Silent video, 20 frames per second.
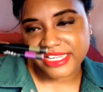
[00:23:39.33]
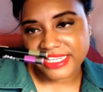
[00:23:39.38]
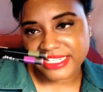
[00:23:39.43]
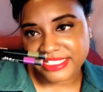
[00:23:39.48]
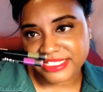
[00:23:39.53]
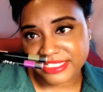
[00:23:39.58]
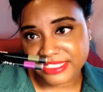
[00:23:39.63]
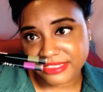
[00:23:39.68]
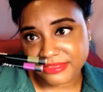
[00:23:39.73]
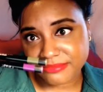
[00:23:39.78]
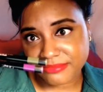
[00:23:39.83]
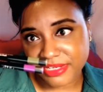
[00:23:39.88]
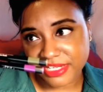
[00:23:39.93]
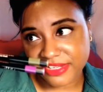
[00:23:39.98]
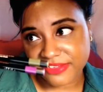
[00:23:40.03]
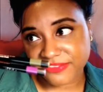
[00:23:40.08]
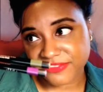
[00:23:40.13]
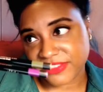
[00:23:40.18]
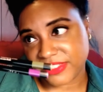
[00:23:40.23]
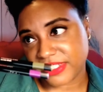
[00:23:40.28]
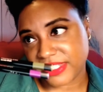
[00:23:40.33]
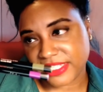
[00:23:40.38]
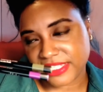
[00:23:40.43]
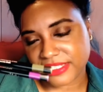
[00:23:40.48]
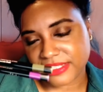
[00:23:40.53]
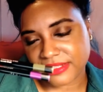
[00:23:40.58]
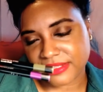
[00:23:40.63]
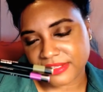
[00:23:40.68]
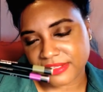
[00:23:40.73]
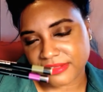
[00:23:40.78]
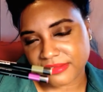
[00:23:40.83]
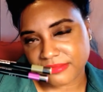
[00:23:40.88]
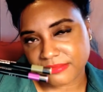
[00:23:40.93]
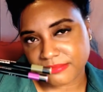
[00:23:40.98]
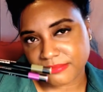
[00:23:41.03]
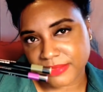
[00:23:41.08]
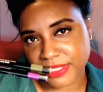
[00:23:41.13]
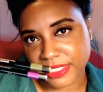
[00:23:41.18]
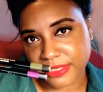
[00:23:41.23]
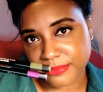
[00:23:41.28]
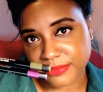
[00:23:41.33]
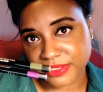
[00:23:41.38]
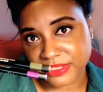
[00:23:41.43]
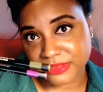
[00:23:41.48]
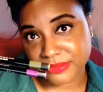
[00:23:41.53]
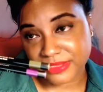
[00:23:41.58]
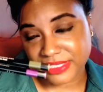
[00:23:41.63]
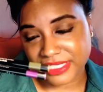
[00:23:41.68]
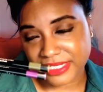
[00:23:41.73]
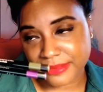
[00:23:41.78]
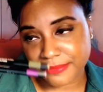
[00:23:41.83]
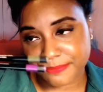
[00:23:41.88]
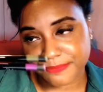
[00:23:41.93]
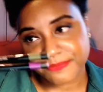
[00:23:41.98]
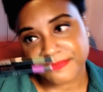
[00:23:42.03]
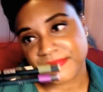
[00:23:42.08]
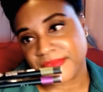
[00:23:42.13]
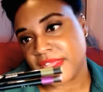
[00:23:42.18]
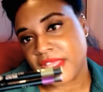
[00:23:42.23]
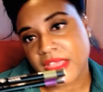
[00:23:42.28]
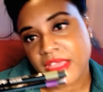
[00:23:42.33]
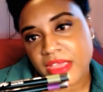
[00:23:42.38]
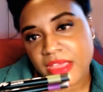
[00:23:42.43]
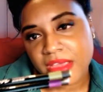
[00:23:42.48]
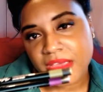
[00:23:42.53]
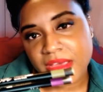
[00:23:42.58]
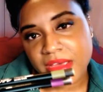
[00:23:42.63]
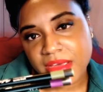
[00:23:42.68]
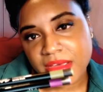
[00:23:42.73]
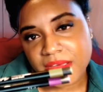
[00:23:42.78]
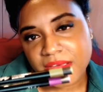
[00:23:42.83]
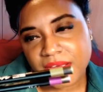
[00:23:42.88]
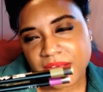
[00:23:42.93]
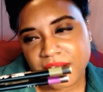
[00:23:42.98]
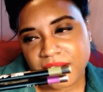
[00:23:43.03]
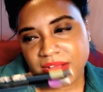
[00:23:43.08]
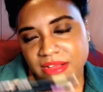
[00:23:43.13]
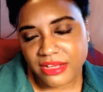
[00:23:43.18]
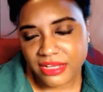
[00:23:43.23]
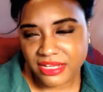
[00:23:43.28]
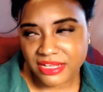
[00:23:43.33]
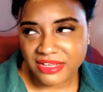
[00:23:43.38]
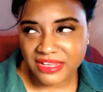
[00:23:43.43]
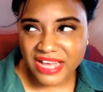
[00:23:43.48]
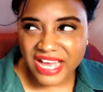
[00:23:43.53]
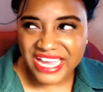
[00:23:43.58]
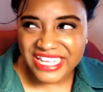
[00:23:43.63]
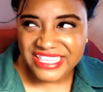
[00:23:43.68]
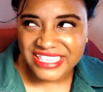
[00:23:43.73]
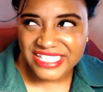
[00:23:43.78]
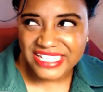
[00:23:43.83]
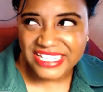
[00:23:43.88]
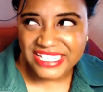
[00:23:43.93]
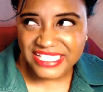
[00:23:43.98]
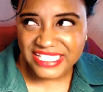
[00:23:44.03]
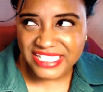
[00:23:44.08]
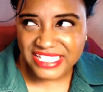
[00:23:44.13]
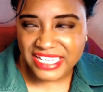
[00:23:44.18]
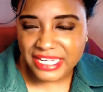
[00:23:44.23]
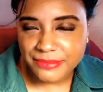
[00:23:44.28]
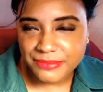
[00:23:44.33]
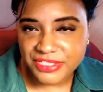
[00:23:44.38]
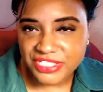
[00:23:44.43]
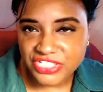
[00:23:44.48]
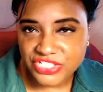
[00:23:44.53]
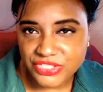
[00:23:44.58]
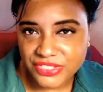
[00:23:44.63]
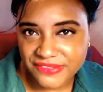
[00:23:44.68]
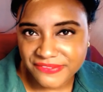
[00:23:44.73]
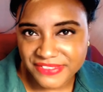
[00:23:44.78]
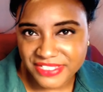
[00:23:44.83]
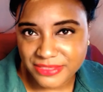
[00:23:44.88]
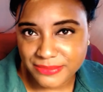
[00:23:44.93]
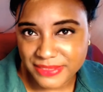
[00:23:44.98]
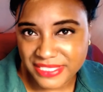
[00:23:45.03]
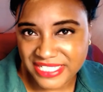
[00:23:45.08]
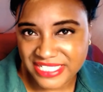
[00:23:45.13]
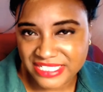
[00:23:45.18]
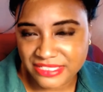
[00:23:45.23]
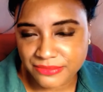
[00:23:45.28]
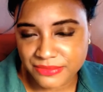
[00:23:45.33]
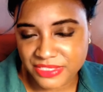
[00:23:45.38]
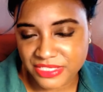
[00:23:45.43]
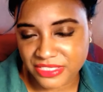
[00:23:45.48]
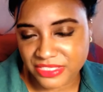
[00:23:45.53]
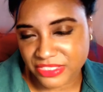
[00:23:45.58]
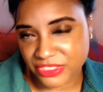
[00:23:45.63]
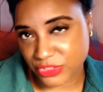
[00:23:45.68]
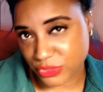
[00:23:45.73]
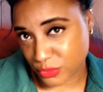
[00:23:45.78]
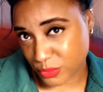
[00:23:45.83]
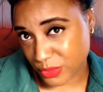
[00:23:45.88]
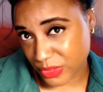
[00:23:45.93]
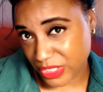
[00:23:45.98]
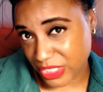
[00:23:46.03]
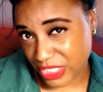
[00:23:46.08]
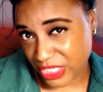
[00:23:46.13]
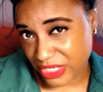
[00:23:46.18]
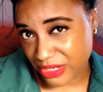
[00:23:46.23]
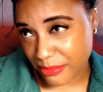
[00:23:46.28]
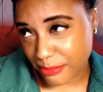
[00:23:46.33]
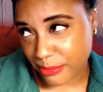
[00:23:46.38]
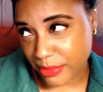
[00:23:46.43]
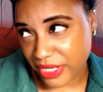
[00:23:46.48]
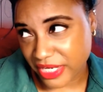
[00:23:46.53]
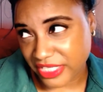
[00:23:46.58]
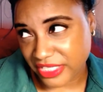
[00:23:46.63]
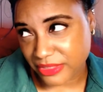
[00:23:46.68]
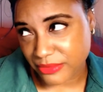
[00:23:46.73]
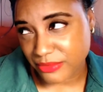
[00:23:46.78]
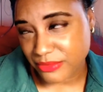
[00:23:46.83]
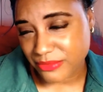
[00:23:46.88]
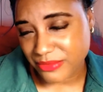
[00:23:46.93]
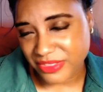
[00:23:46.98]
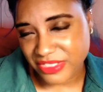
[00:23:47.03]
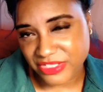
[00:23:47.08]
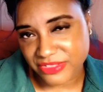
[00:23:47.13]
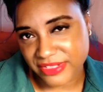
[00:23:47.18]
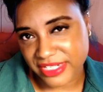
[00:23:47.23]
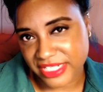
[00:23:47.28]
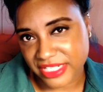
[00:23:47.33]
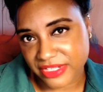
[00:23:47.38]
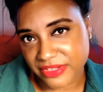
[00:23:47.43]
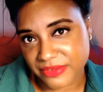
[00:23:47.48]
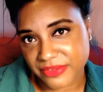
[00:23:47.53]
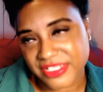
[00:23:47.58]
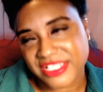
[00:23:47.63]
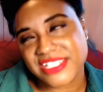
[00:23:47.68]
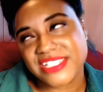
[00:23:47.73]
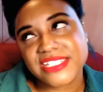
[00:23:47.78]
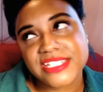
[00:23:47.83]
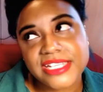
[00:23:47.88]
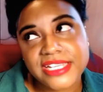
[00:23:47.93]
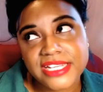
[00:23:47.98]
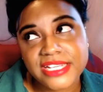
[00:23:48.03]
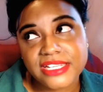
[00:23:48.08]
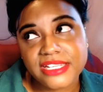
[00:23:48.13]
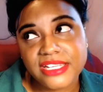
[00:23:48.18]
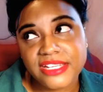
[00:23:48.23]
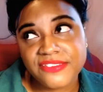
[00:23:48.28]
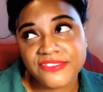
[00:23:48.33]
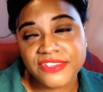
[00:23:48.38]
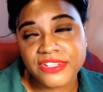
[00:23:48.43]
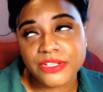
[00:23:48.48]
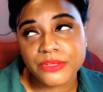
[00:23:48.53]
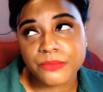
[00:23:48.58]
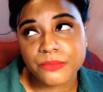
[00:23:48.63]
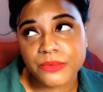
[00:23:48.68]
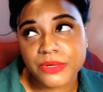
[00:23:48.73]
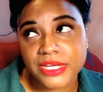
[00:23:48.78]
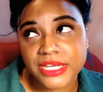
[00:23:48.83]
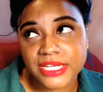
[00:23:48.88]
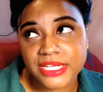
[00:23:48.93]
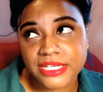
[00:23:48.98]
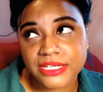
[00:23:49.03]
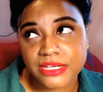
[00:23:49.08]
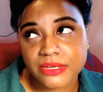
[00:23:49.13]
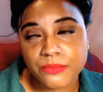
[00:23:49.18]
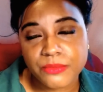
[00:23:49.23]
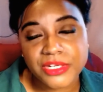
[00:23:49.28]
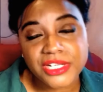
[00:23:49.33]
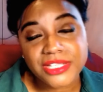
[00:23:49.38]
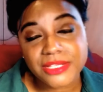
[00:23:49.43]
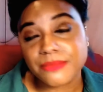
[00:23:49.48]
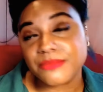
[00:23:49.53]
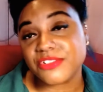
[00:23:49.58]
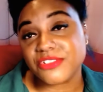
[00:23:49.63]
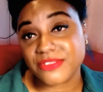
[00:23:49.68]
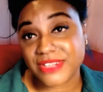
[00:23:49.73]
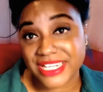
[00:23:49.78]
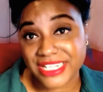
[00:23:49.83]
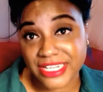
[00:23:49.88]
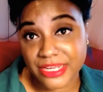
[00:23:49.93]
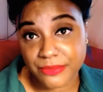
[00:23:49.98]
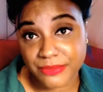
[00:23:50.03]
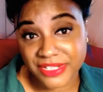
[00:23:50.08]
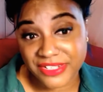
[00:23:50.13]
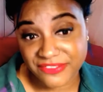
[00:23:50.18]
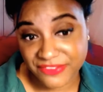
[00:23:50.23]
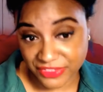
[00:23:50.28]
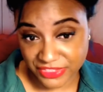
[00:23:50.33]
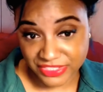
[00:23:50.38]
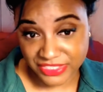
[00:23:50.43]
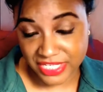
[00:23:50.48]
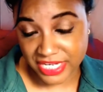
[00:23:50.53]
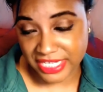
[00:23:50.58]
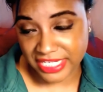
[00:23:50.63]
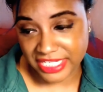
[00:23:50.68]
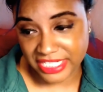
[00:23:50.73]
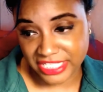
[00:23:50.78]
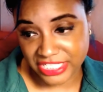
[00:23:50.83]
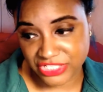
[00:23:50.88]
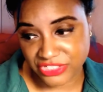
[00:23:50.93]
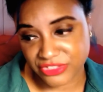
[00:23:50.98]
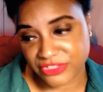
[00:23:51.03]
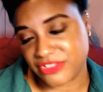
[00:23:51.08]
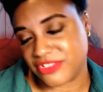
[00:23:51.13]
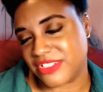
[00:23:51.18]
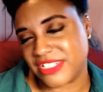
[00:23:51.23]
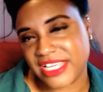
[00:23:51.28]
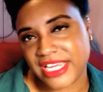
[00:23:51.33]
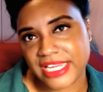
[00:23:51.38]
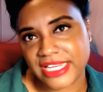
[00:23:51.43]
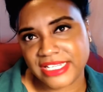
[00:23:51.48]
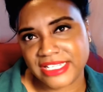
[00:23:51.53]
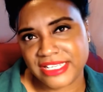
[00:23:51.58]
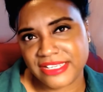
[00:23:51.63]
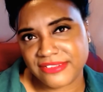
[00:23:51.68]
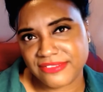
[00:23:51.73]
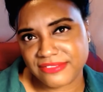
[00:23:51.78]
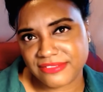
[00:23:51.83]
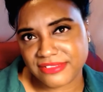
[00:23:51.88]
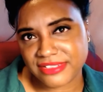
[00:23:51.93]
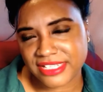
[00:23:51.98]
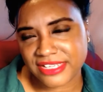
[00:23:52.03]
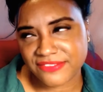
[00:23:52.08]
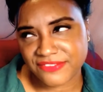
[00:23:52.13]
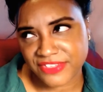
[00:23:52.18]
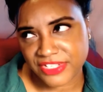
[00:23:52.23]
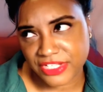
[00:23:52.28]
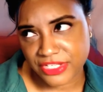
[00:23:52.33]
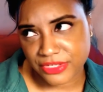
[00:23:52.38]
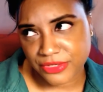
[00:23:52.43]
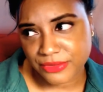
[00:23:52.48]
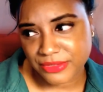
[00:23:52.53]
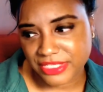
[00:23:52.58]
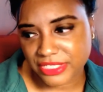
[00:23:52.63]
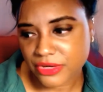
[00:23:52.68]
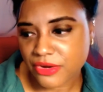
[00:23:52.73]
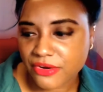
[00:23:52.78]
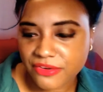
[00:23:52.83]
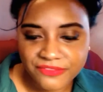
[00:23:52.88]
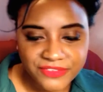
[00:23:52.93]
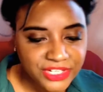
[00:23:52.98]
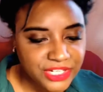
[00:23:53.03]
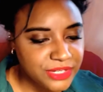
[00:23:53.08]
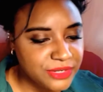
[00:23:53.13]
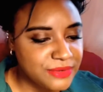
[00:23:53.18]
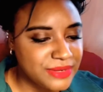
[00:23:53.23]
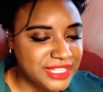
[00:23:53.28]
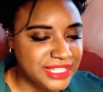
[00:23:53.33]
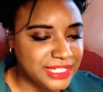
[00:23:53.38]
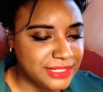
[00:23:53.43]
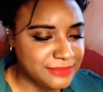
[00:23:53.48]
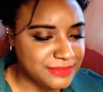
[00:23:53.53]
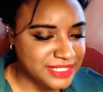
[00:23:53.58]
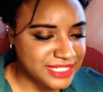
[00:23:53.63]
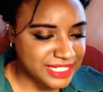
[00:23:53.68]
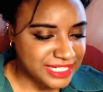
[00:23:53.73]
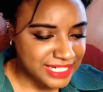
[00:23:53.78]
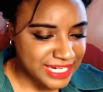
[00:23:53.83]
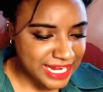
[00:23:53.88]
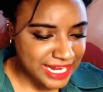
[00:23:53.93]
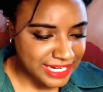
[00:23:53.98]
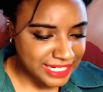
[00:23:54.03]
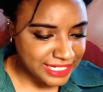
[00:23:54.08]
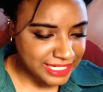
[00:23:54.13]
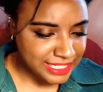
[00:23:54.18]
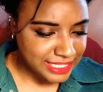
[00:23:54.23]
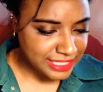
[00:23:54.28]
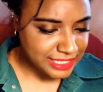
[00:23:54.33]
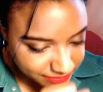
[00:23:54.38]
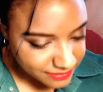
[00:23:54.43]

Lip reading: did makeup looks with them. I think that, I'm not sure if it's because it was the store, but they were really dried out. Because like even one of them was dried out when I first got it, and I showed you that in that video, that haul video. I think it was the khaki.